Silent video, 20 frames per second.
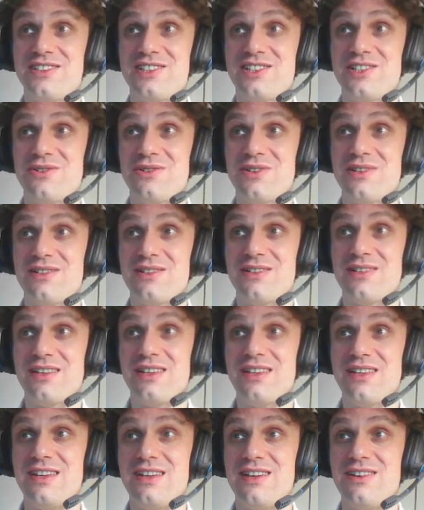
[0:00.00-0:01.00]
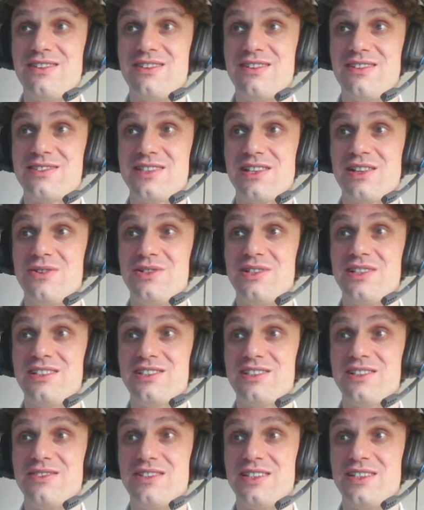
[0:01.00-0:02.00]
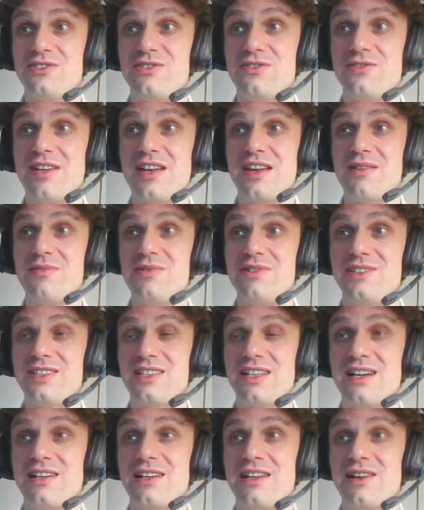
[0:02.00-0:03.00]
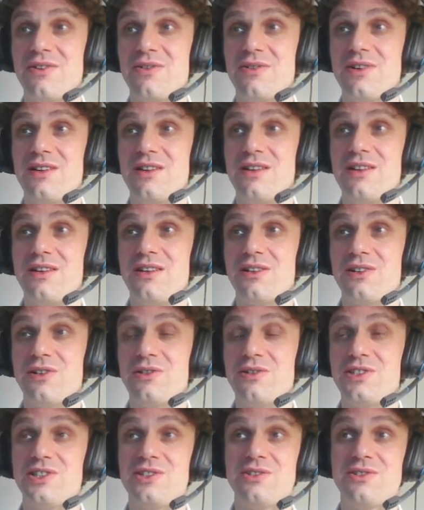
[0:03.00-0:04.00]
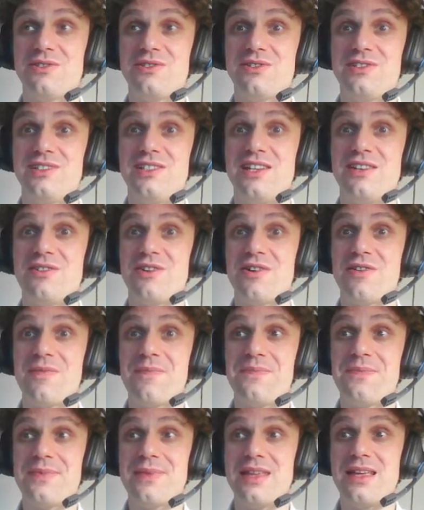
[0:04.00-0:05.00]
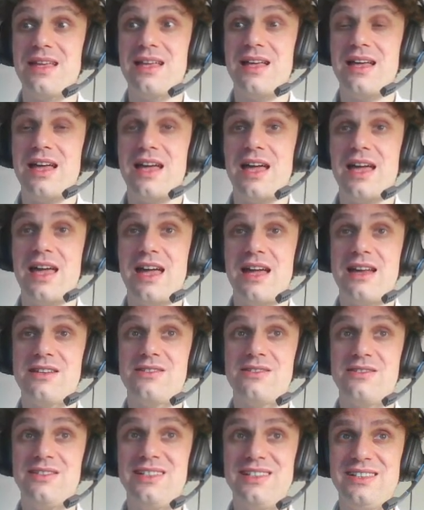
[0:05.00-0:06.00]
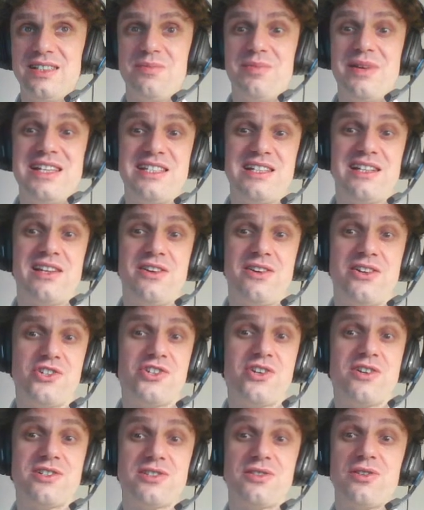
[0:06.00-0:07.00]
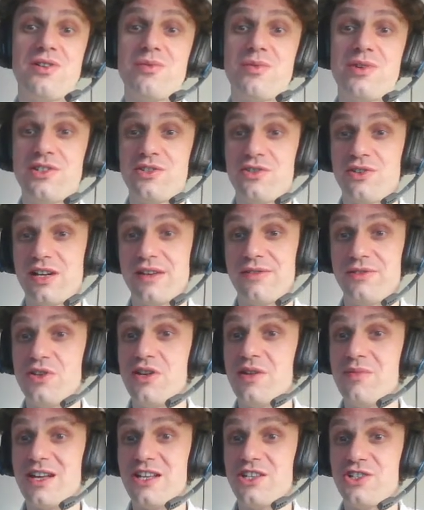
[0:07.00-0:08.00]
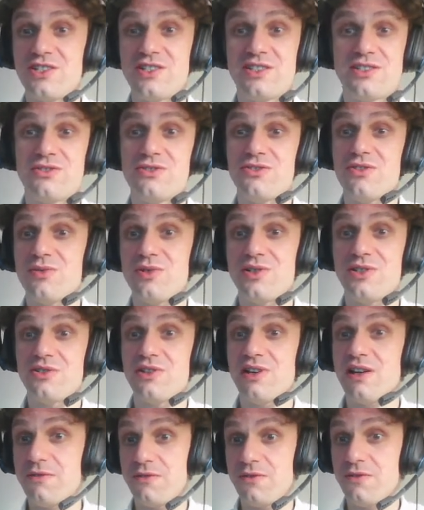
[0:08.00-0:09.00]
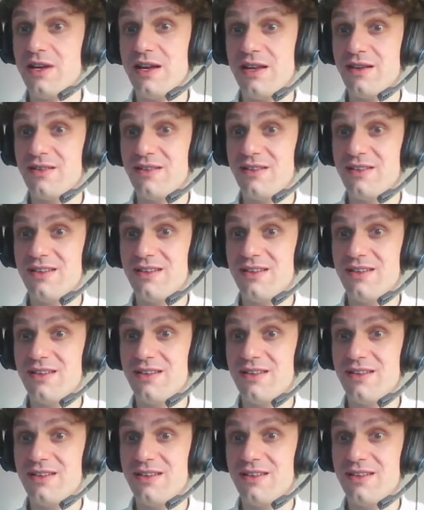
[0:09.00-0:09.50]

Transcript: So here, the loadings of these two variables are now close to 0. And this is basically your choice. Do you want to have two dimensions or do you want to have three?